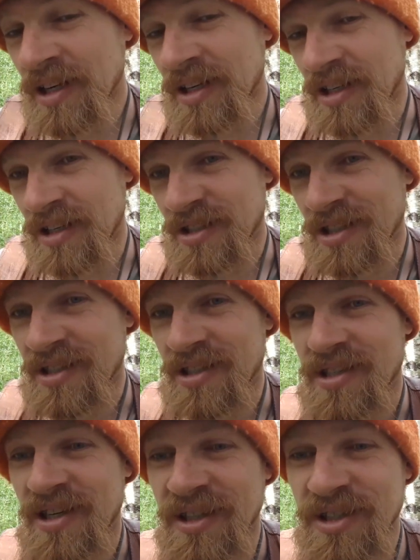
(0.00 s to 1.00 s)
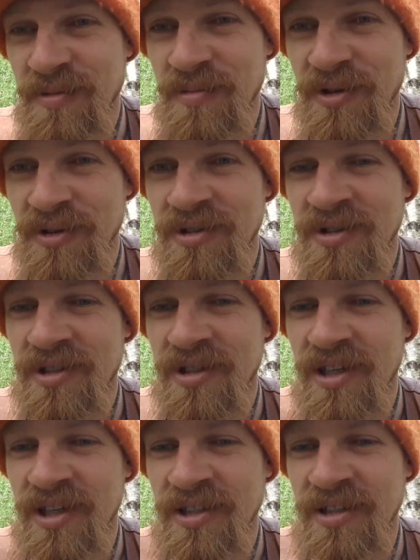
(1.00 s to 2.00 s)
it's just a starting point,
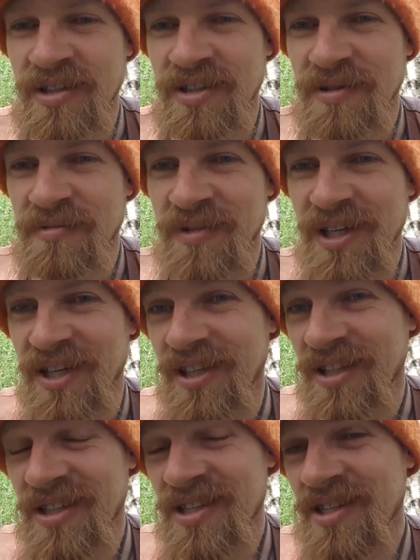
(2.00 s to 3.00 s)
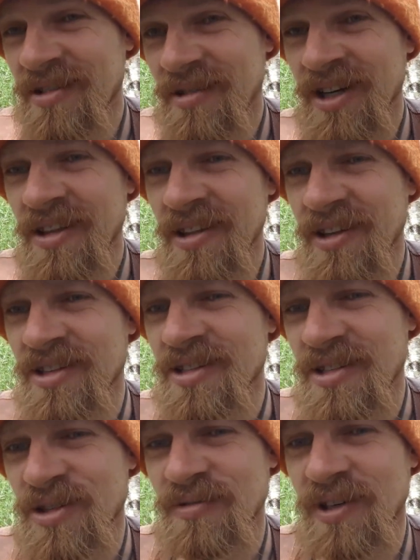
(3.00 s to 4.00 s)
and yeah, I think it's
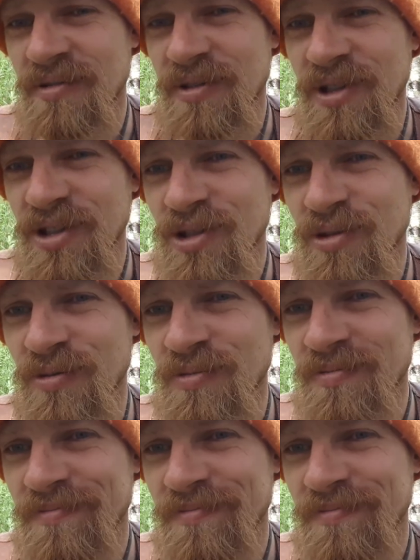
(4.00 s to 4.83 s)
a survival issue.